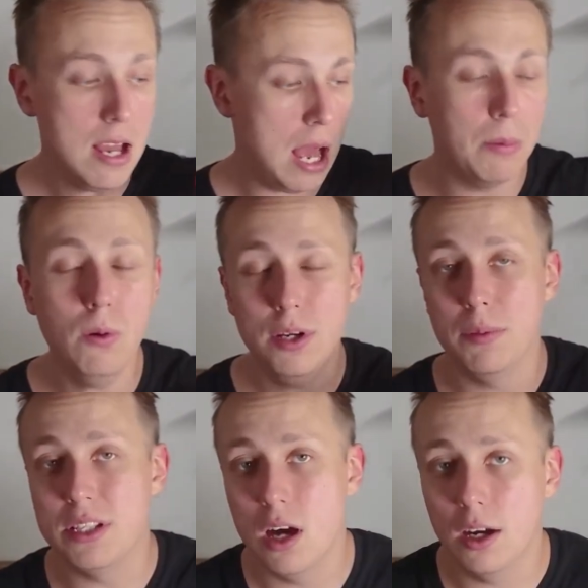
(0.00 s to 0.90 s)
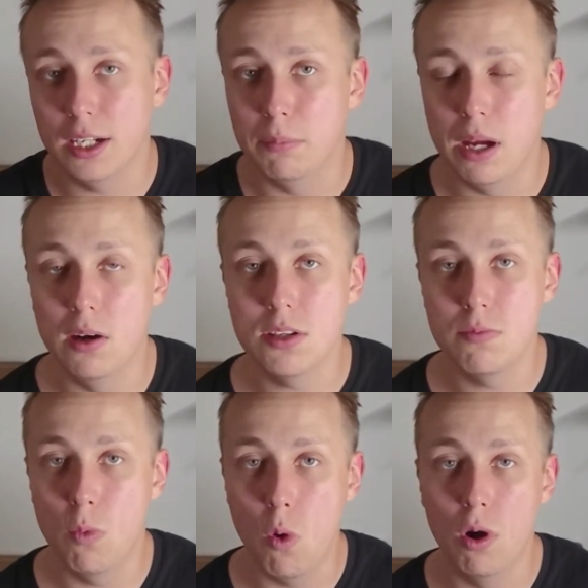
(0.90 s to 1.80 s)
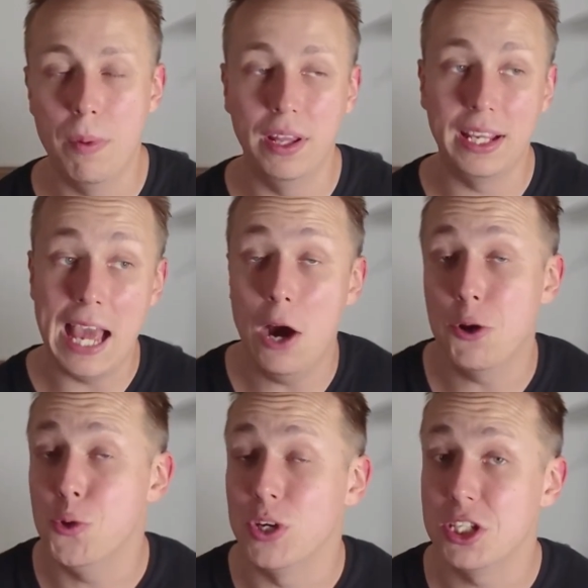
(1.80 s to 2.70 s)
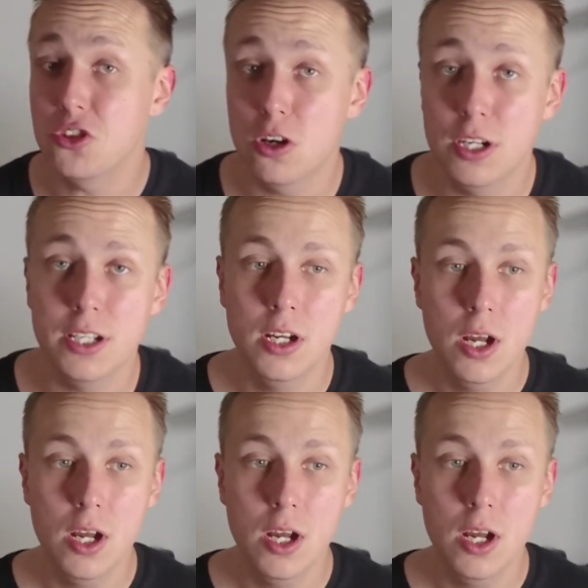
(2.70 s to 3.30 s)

I'm going to be talking about more about like how do you get started,